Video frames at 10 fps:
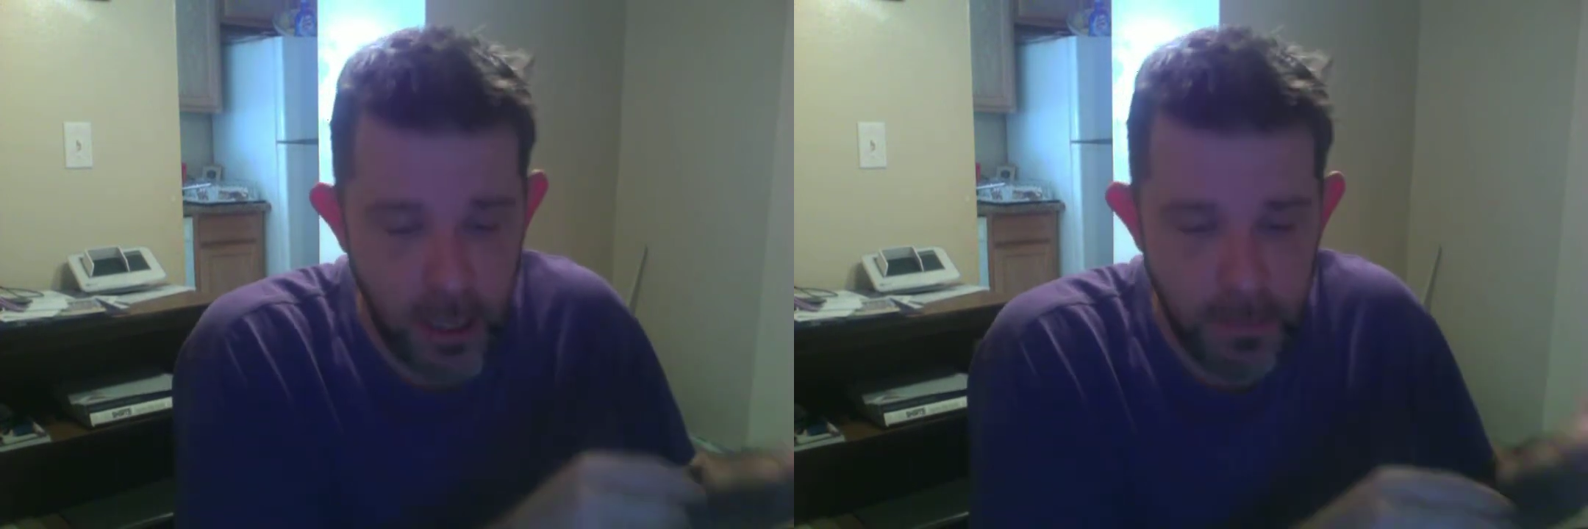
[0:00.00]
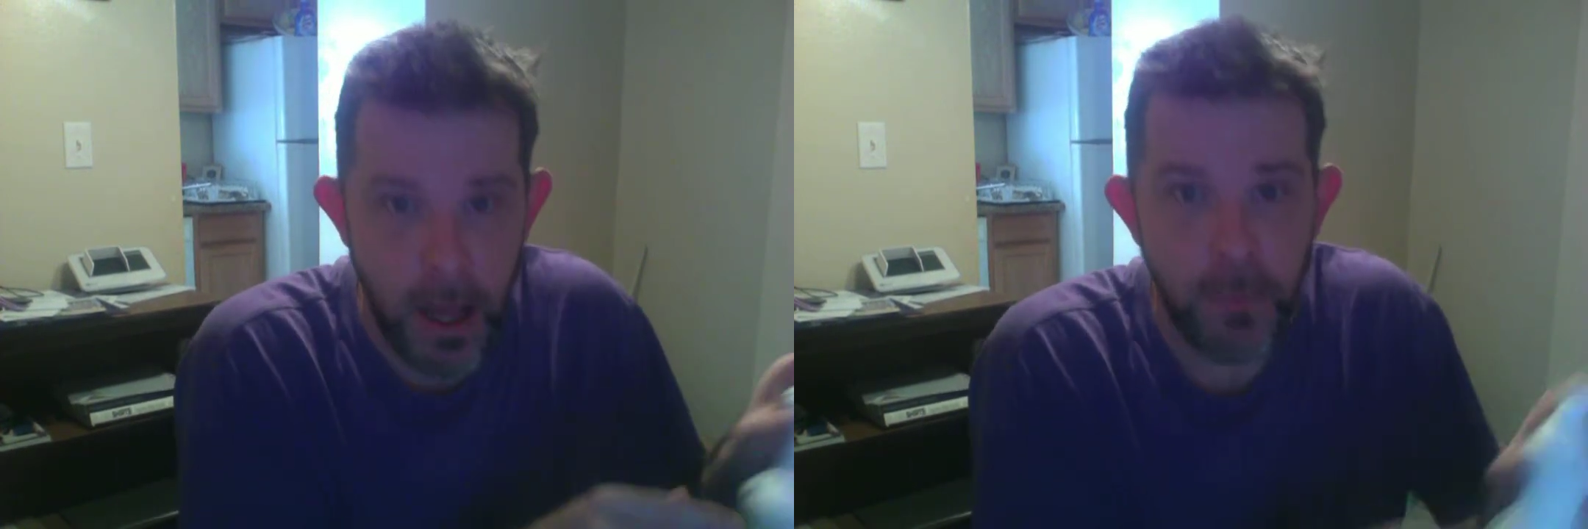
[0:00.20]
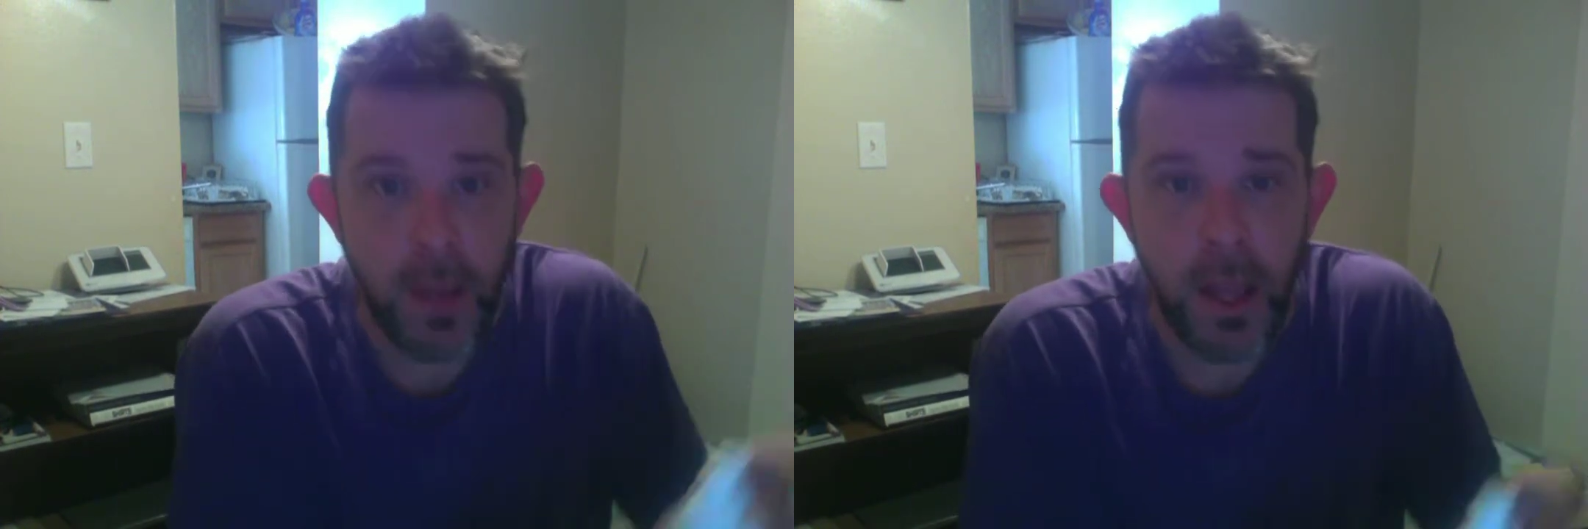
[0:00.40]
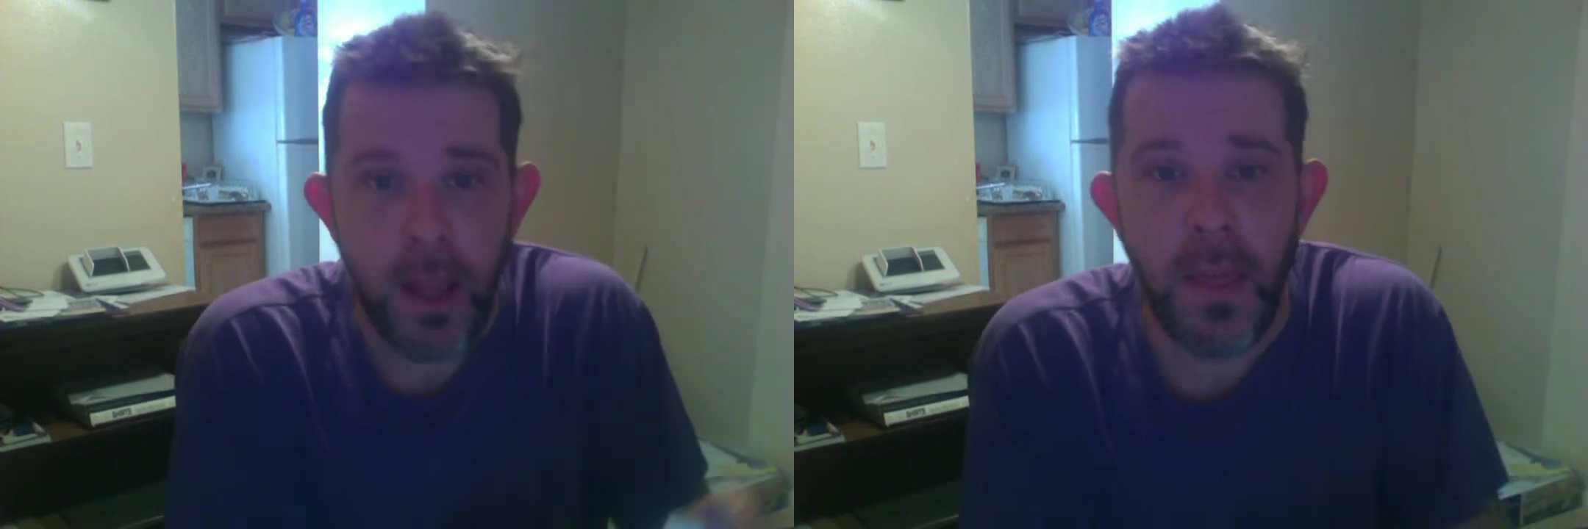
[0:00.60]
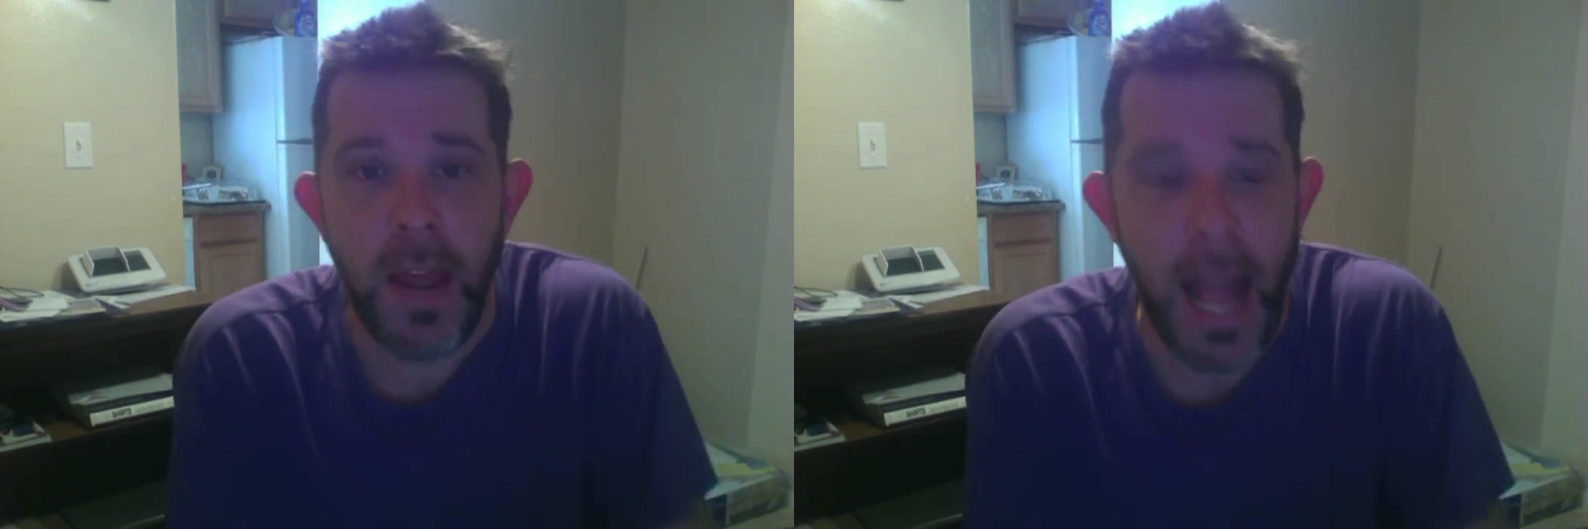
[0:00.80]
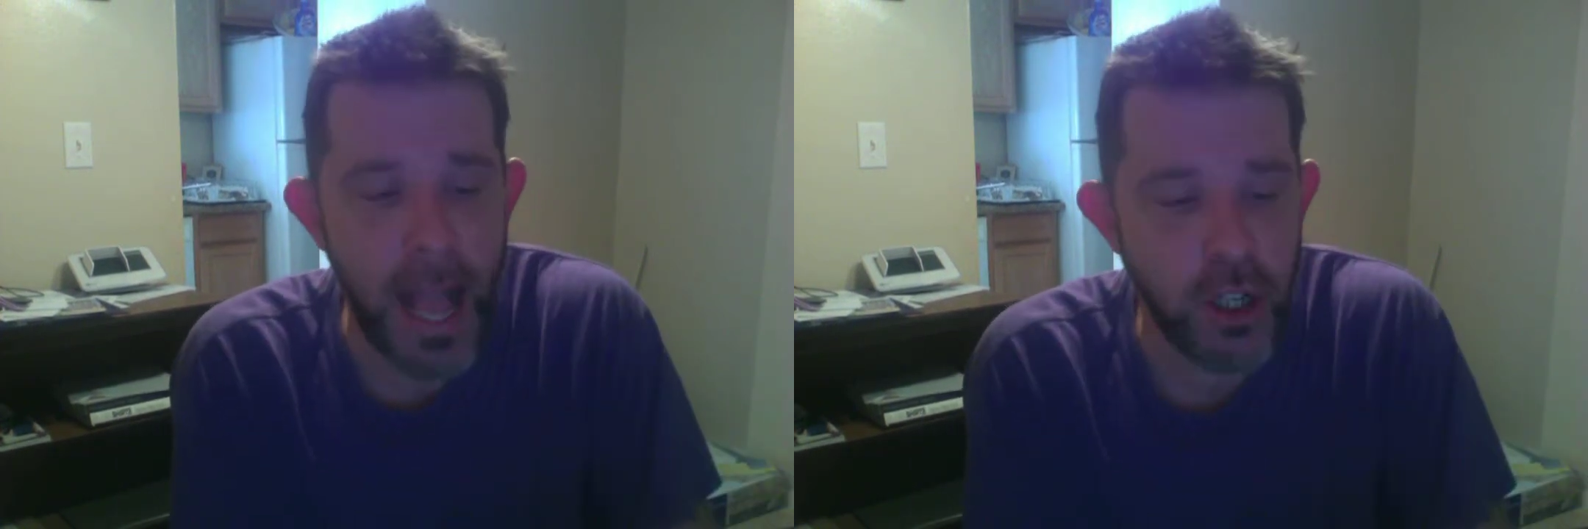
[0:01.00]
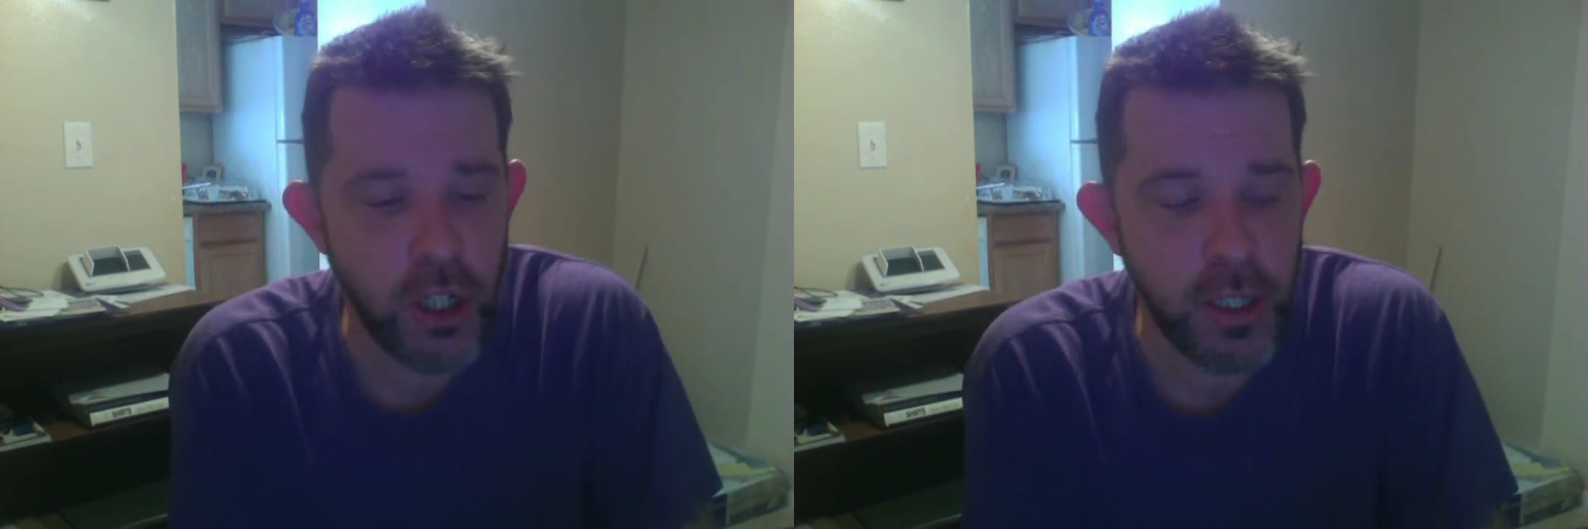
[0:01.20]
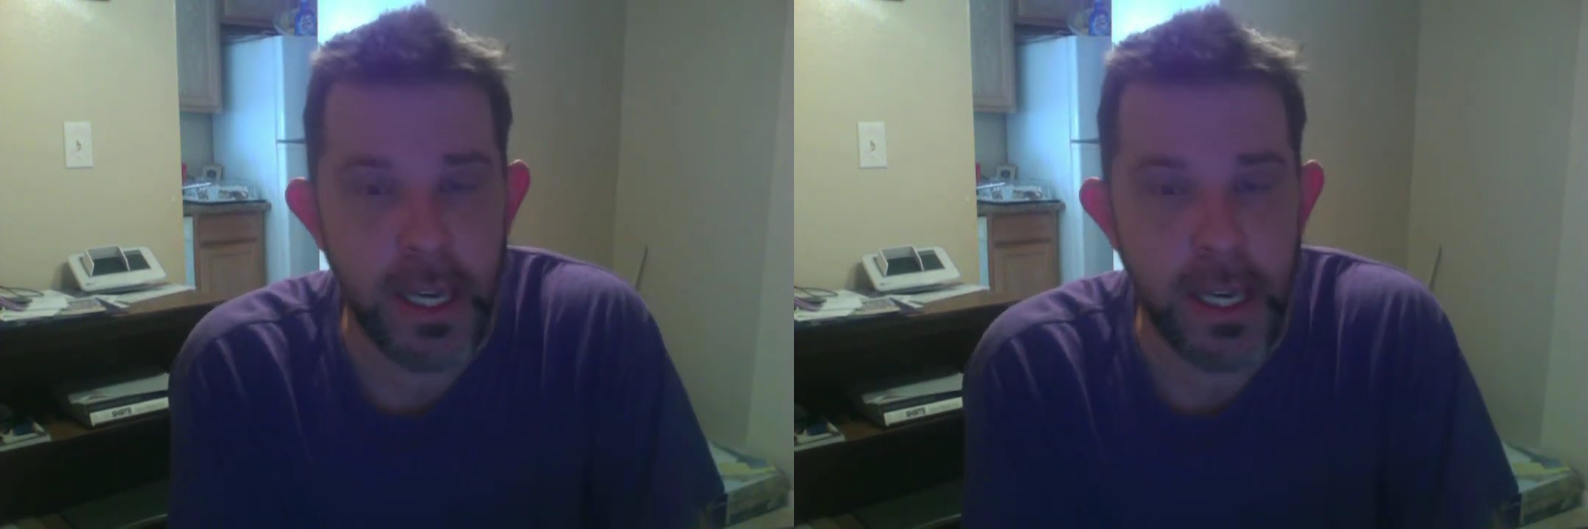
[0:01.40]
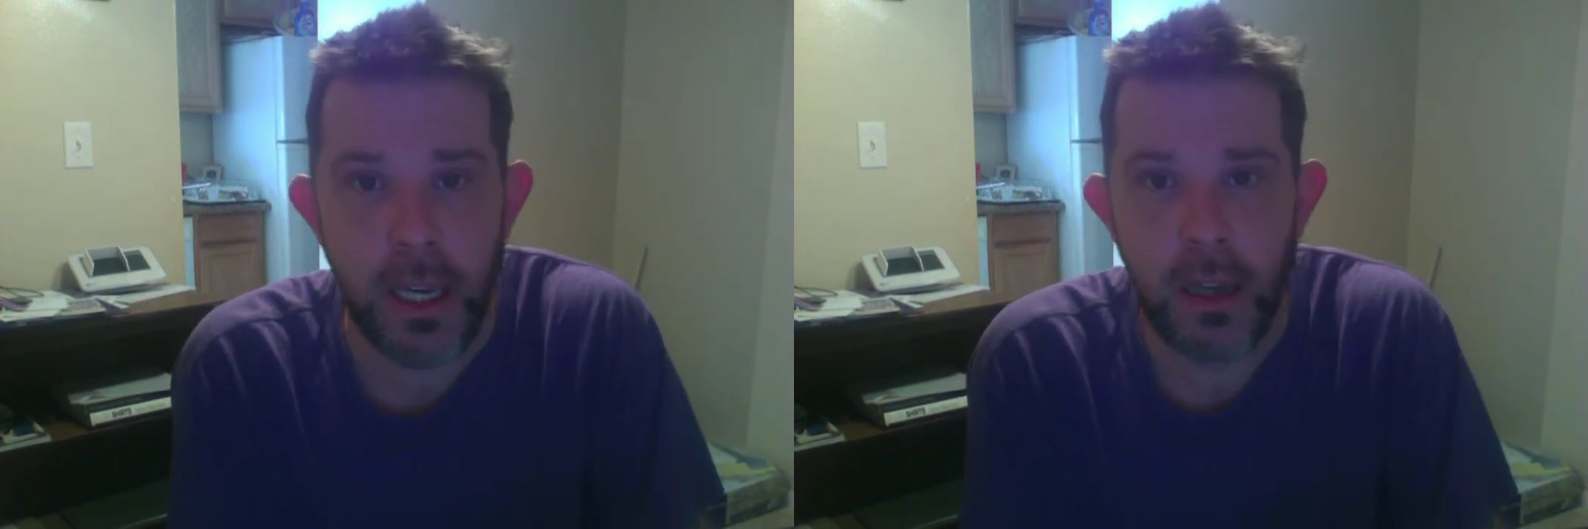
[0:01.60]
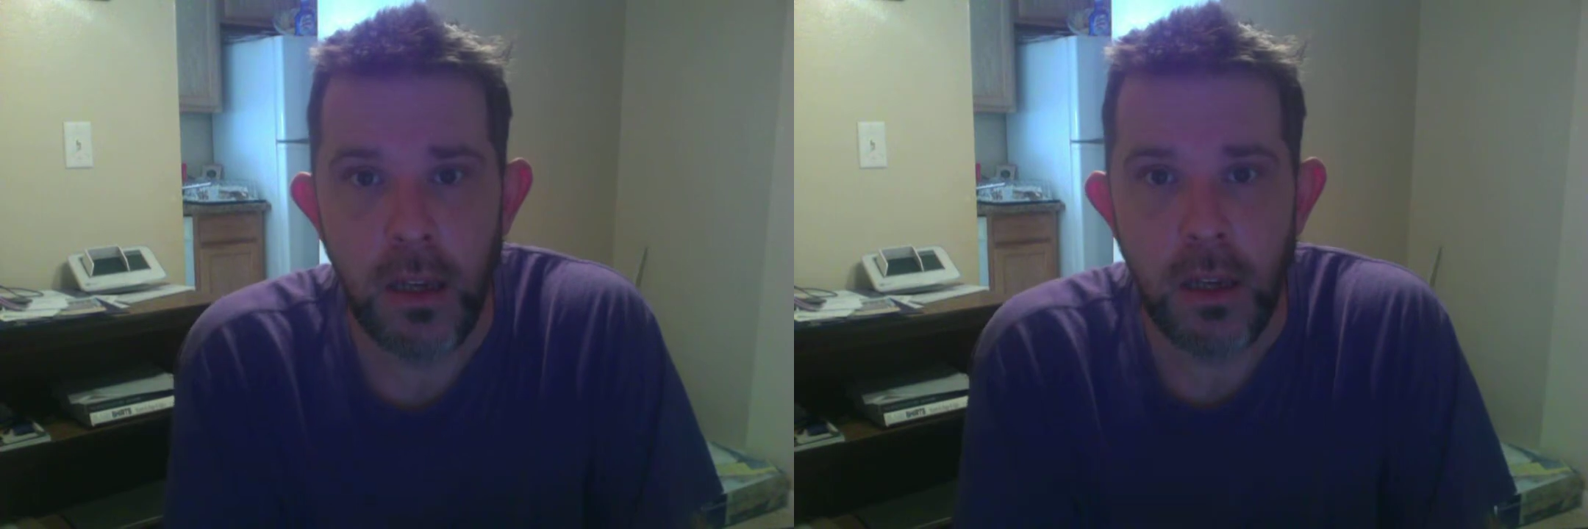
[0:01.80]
about that actually